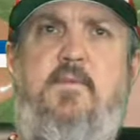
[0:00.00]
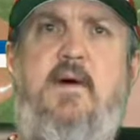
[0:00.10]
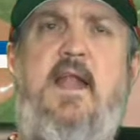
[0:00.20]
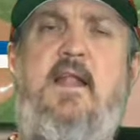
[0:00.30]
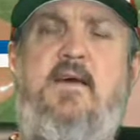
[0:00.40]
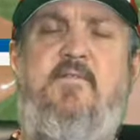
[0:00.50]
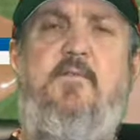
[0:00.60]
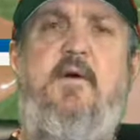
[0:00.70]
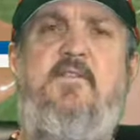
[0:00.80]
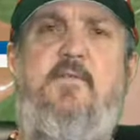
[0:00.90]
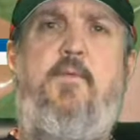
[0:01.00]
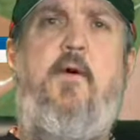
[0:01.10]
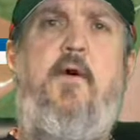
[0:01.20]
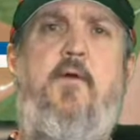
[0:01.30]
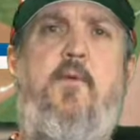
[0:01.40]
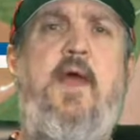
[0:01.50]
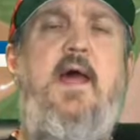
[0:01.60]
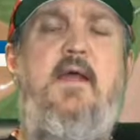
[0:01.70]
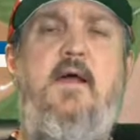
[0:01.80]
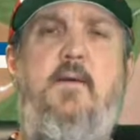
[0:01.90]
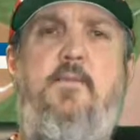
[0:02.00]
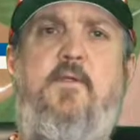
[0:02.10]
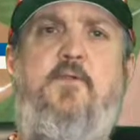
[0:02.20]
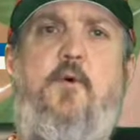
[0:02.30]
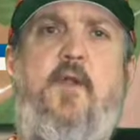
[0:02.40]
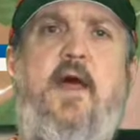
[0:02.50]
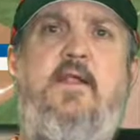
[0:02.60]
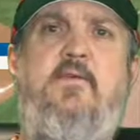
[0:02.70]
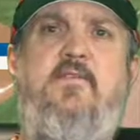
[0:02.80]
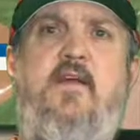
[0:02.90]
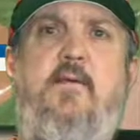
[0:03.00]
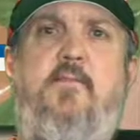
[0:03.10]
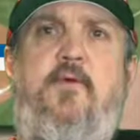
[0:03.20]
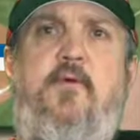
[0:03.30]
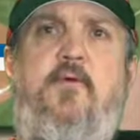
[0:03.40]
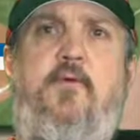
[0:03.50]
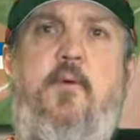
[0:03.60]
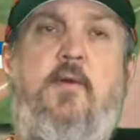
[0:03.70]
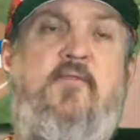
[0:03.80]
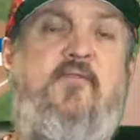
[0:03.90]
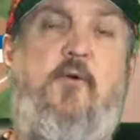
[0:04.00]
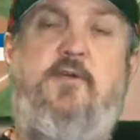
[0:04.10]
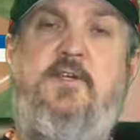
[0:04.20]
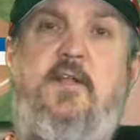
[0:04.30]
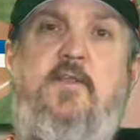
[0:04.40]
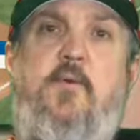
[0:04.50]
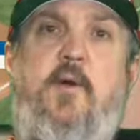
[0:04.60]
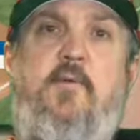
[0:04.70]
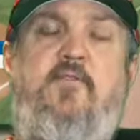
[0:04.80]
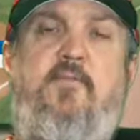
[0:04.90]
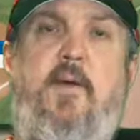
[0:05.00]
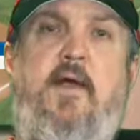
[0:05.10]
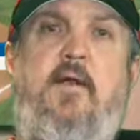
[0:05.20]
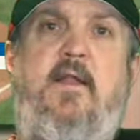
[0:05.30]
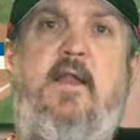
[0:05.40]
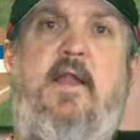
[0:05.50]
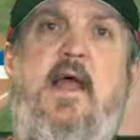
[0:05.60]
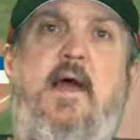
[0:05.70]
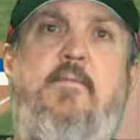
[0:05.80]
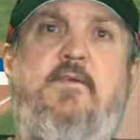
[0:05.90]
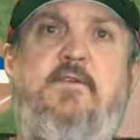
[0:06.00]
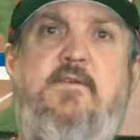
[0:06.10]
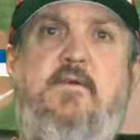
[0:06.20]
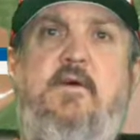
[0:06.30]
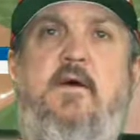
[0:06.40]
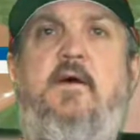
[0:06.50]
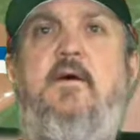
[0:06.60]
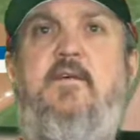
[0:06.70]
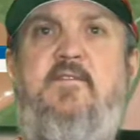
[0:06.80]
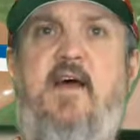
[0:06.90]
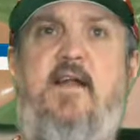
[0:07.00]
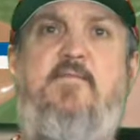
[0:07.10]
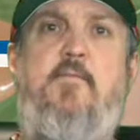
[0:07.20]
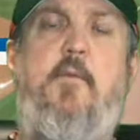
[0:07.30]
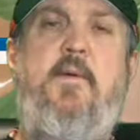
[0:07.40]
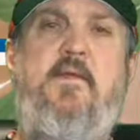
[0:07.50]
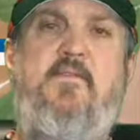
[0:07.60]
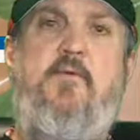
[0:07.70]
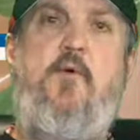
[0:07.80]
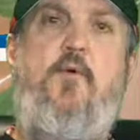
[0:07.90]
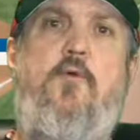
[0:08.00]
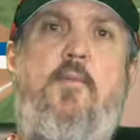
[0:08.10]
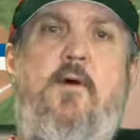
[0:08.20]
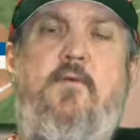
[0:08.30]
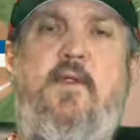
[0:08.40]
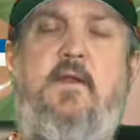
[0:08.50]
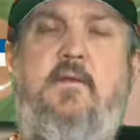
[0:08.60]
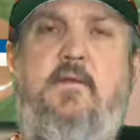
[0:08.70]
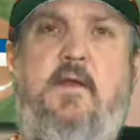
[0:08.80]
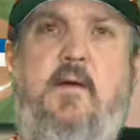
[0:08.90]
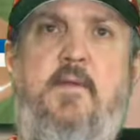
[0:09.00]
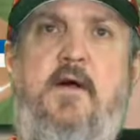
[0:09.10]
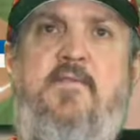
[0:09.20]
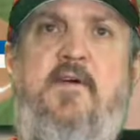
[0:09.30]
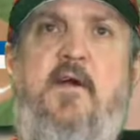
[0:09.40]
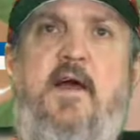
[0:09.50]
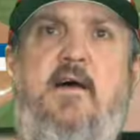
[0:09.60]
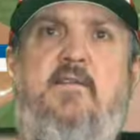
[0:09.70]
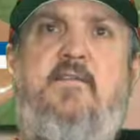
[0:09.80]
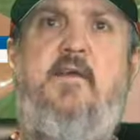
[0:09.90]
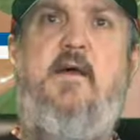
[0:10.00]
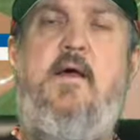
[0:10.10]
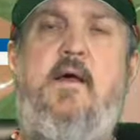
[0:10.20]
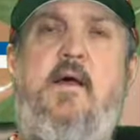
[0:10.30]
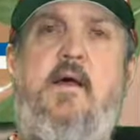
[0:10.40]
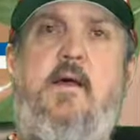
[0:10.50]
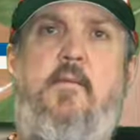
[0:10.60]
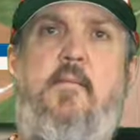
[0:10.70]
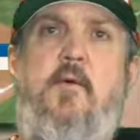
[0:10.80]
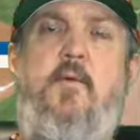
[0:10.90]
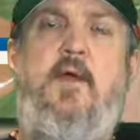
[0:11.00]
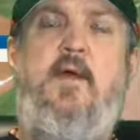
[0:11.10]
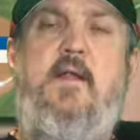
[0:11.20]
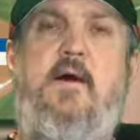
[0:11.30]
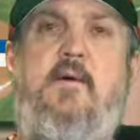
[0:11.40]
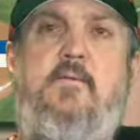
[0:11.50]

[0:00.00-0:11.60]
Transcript: about 11 months apart, we had a couple of tornadoes come through, and we were fortunate that we were spared any damage aside from a piece of corner molding coming off our house. But we had